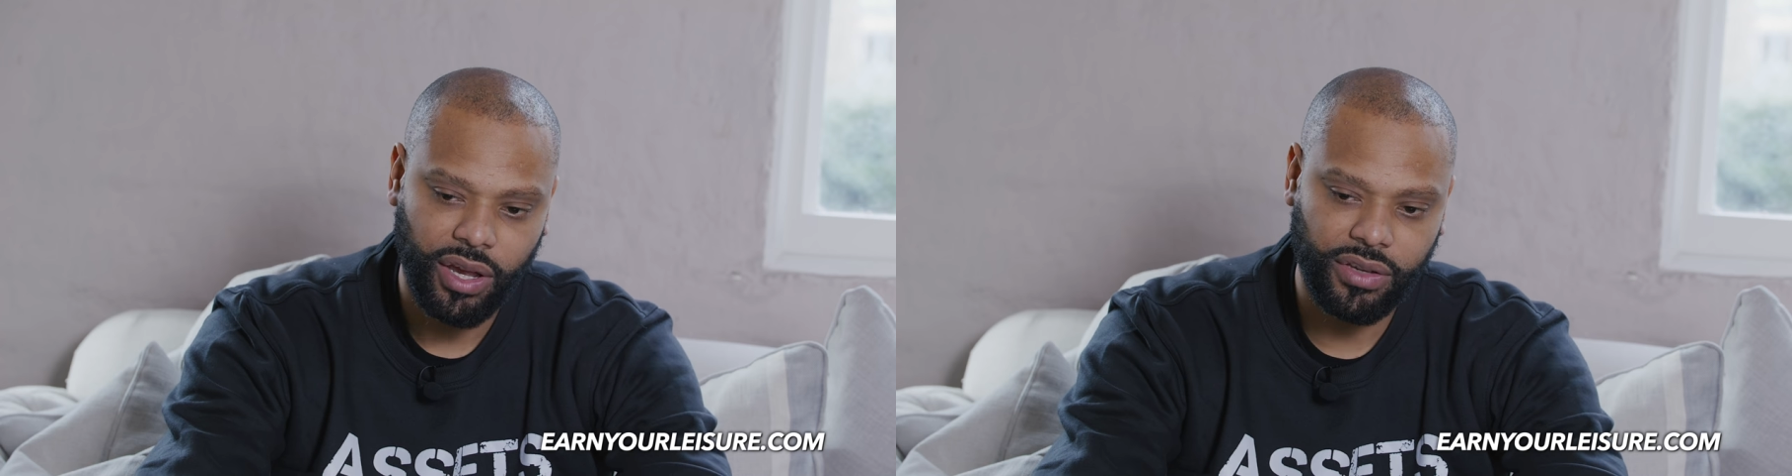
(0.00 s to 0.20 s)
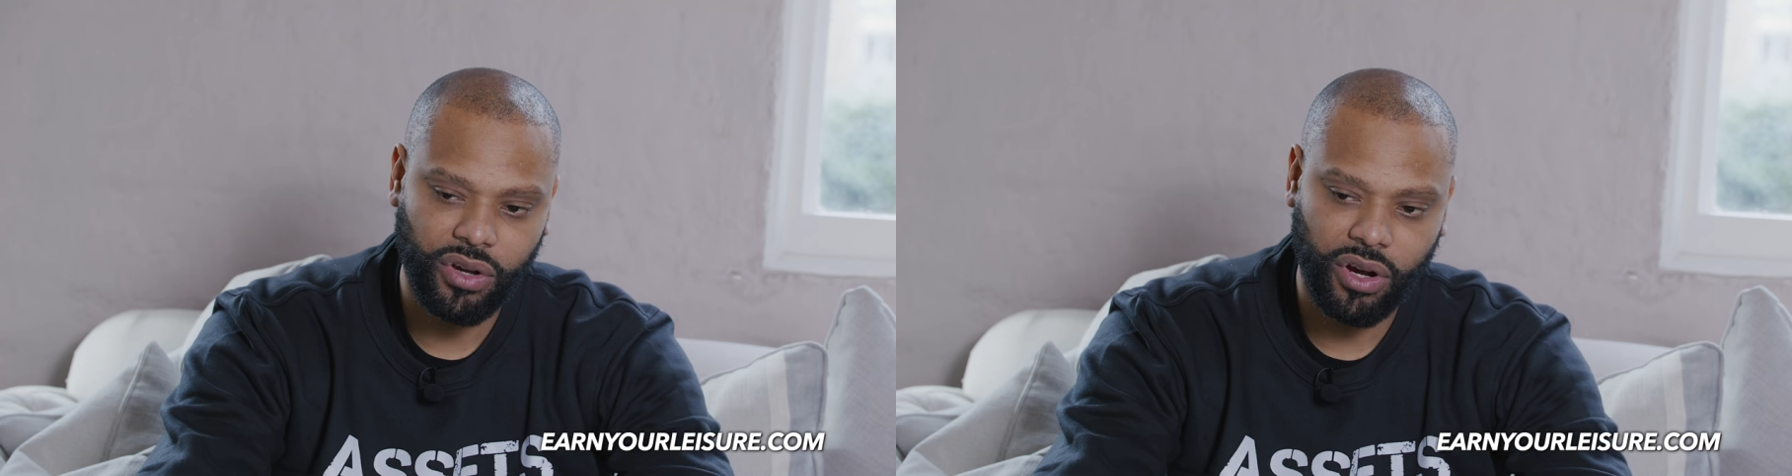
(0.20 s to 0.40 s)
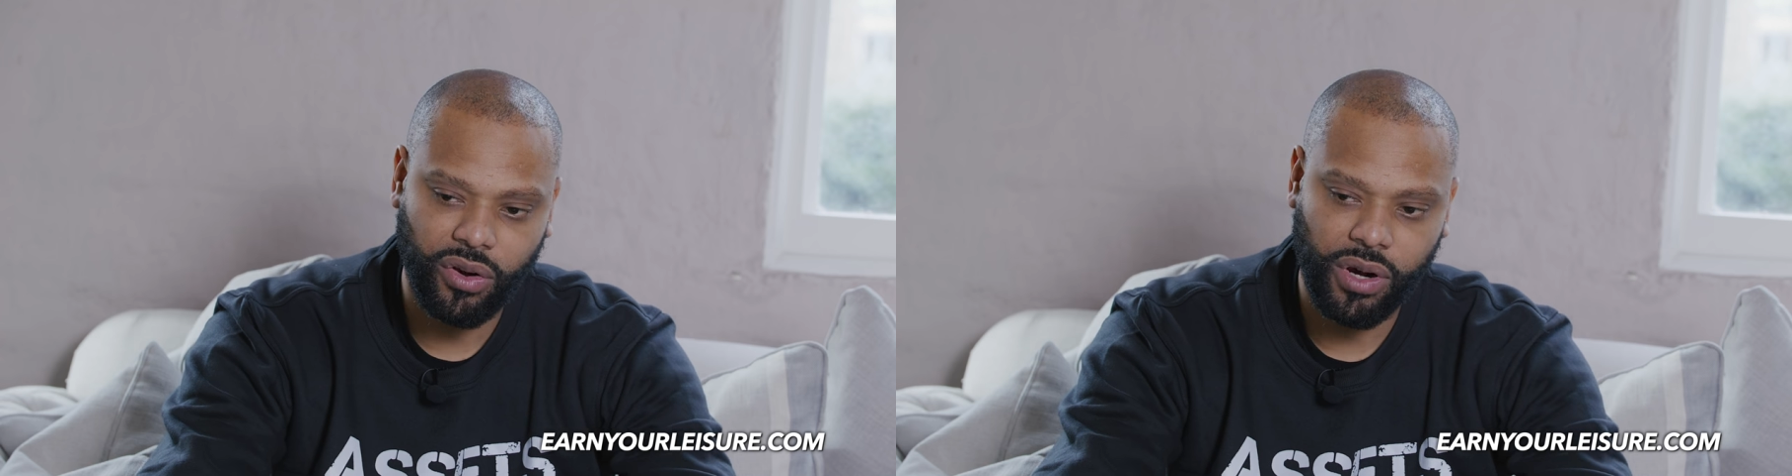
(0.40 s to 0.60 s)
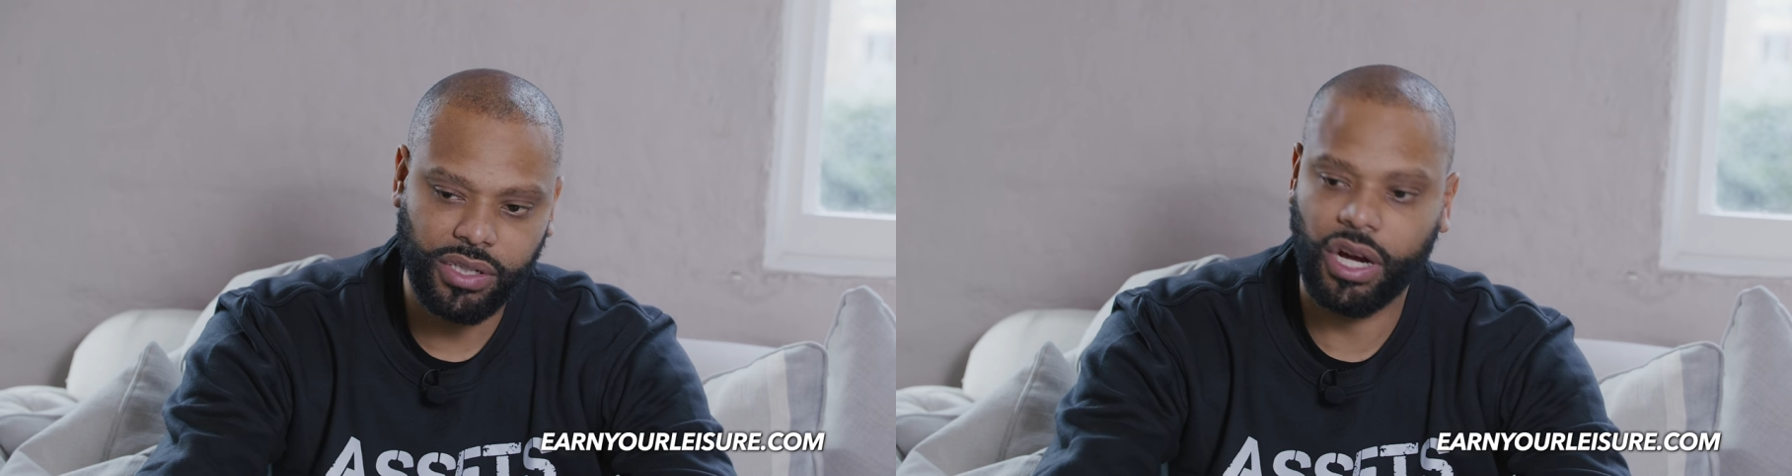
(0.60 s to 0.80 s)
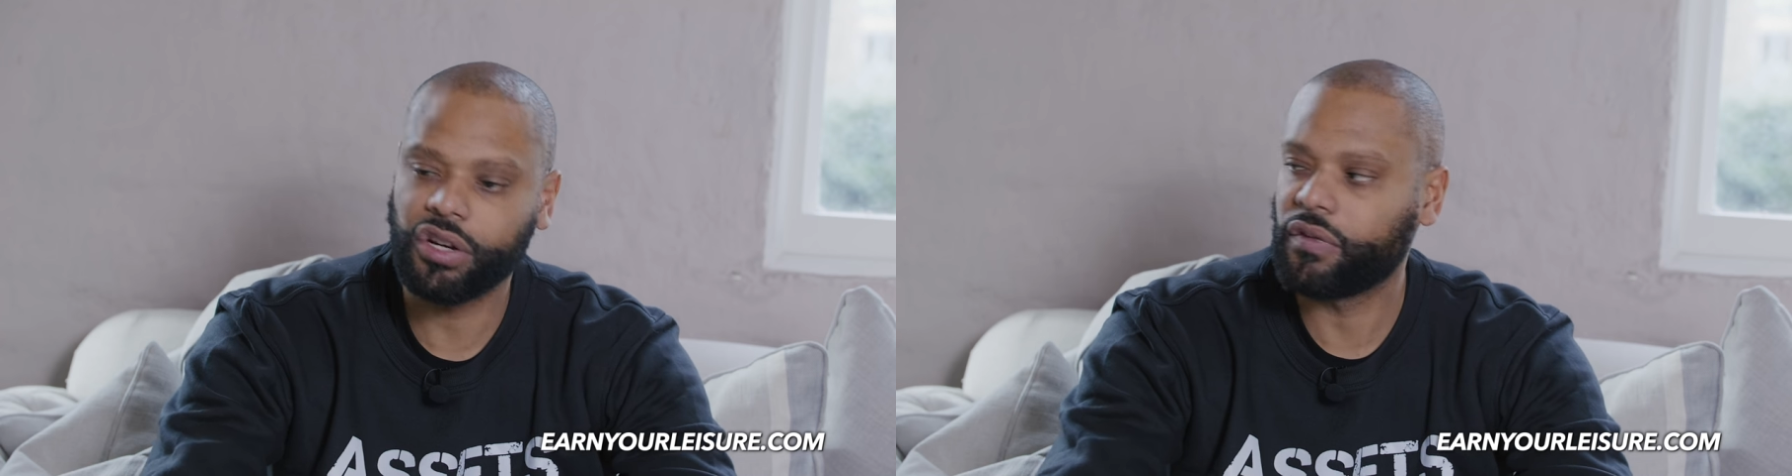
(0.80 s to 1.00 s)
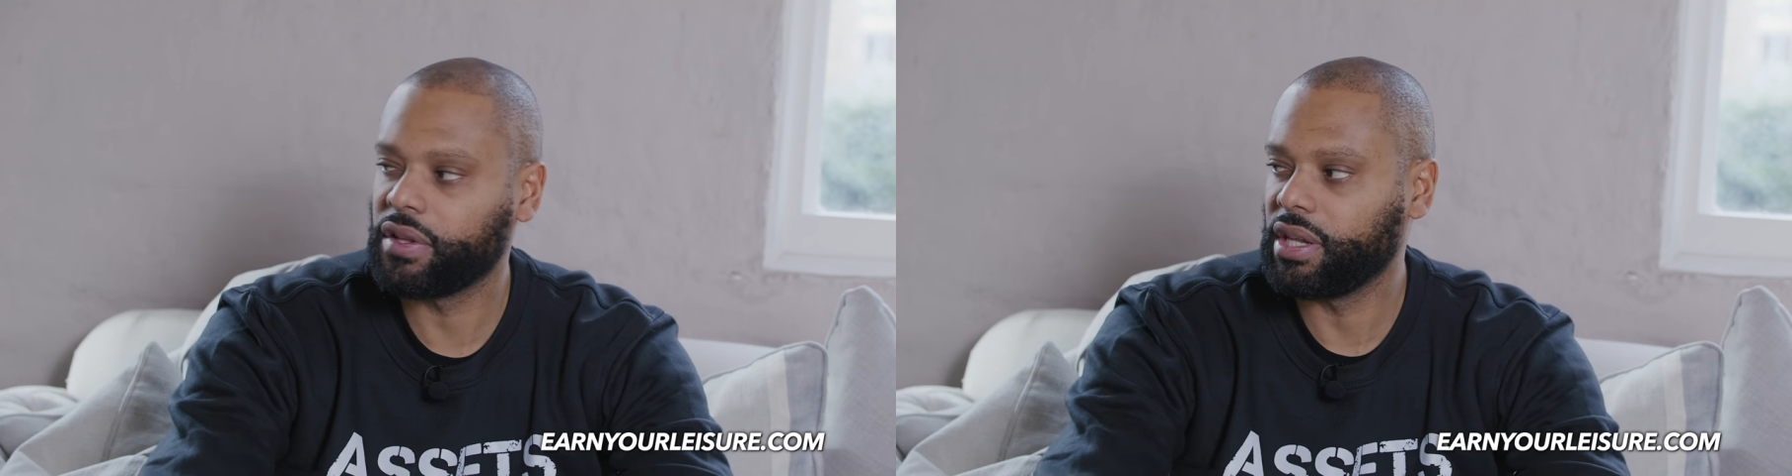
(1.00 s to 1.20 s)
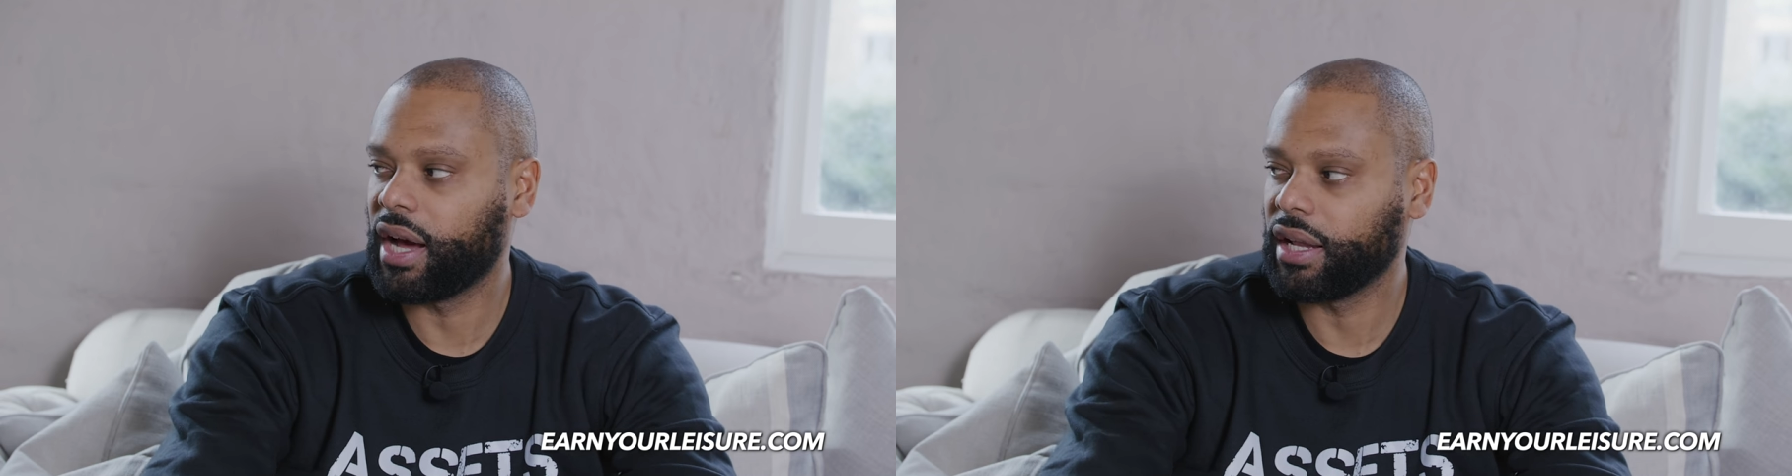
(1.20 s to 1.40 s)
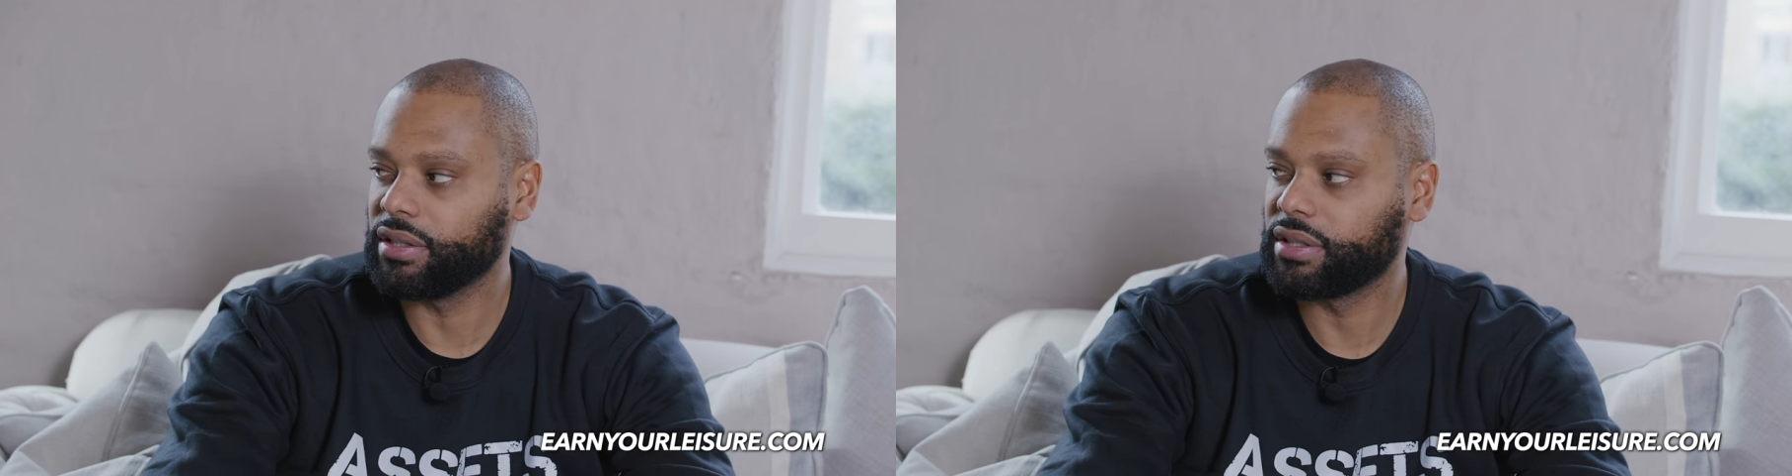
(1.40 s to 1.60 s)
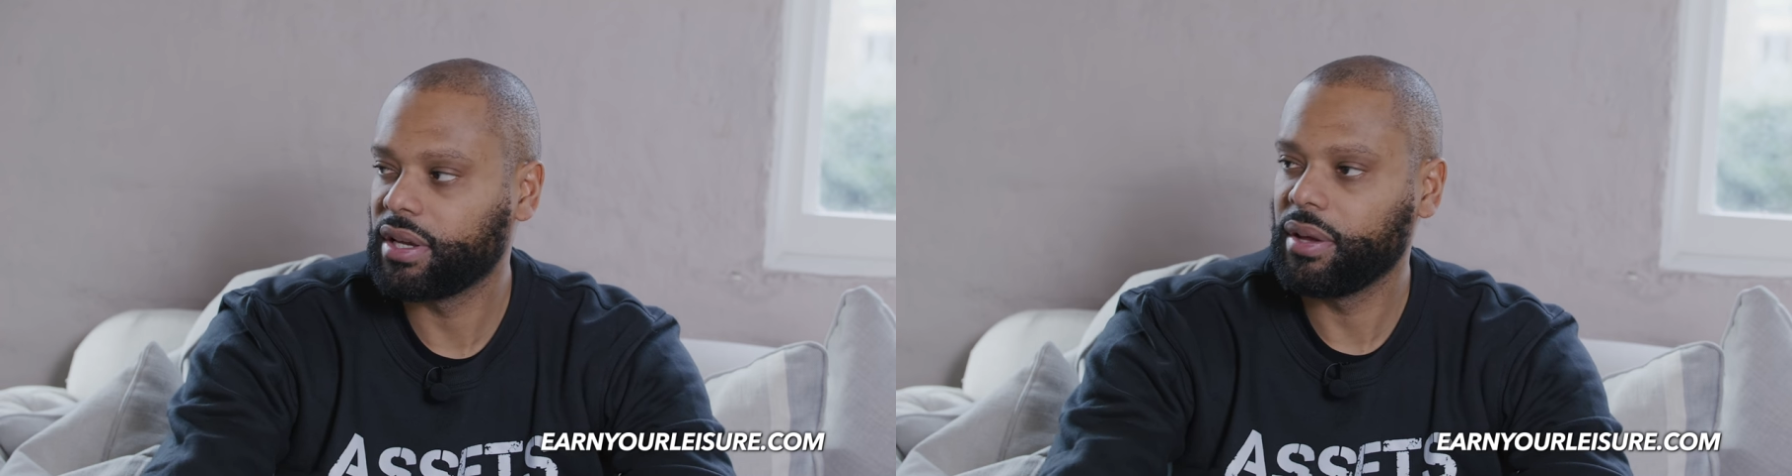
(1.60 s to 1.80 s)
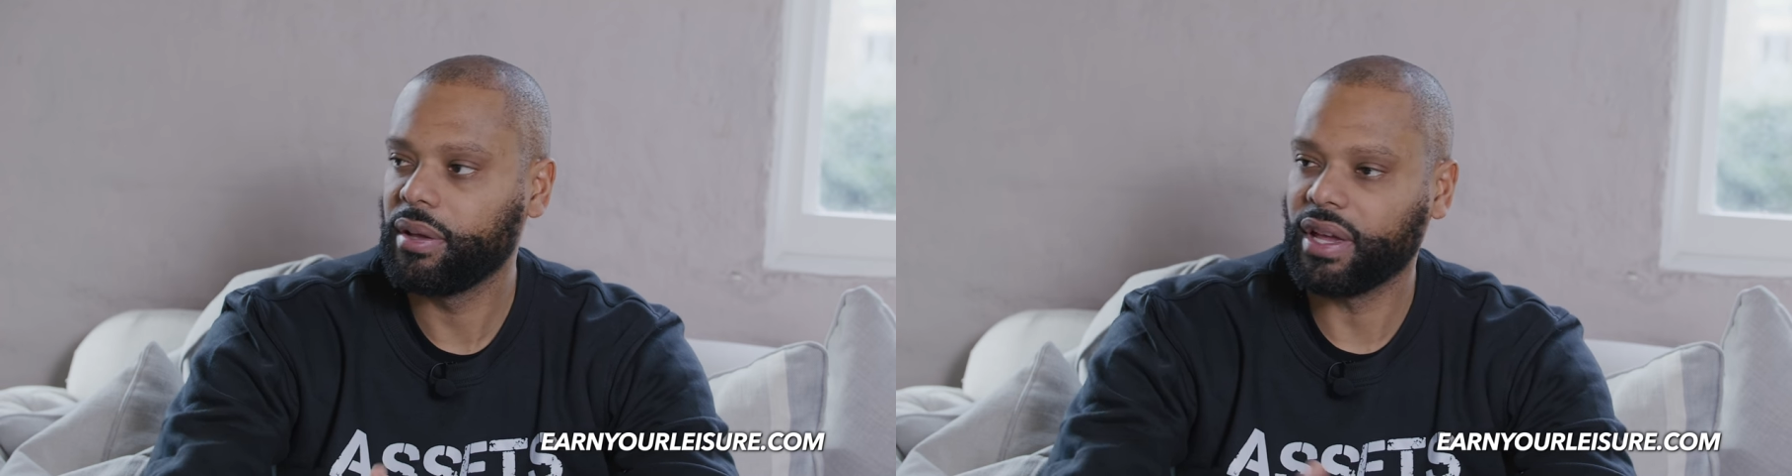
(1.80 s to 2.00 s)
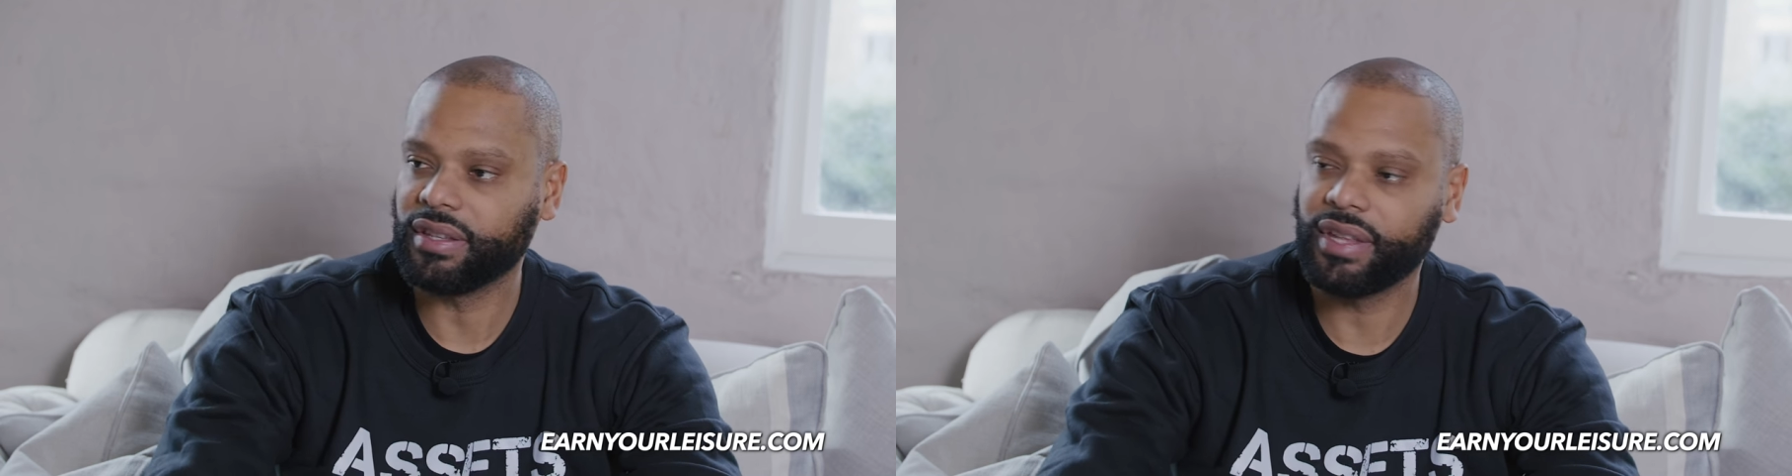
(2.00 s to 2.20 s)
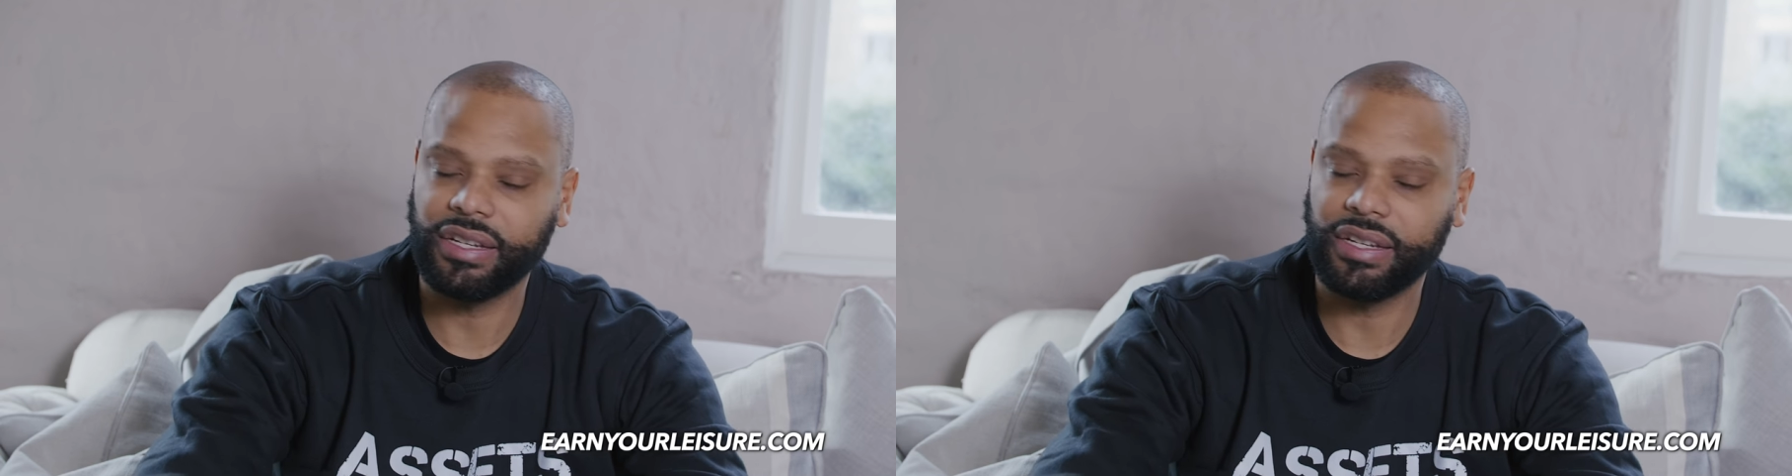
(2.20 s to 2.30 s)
it's going to cost one hundred fifty dollars. Exactly.